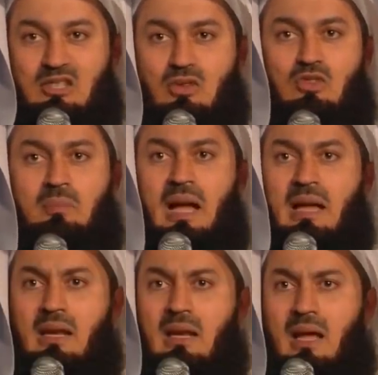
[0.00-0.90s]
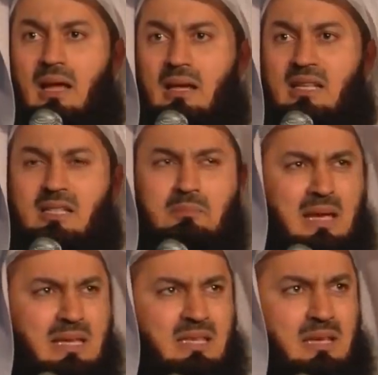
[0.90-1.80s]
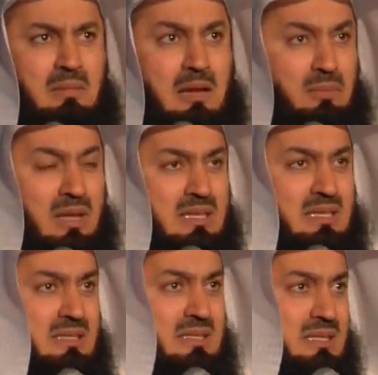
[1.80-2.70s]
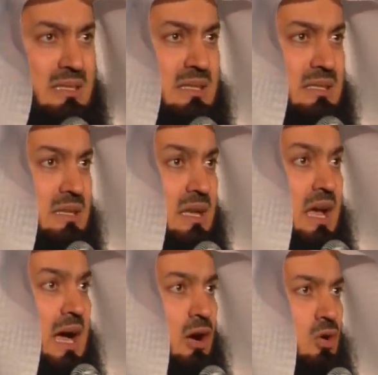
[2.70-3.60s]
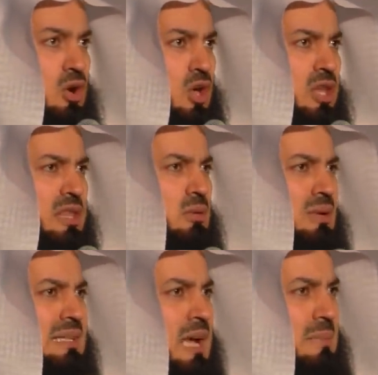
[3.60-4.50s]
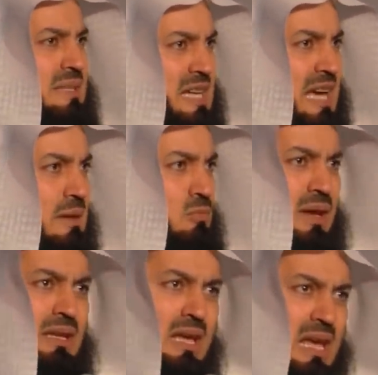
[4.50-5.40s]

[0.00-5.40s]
So SubhanAllah, it's amazing, my brothers and sisters, how there will come a time when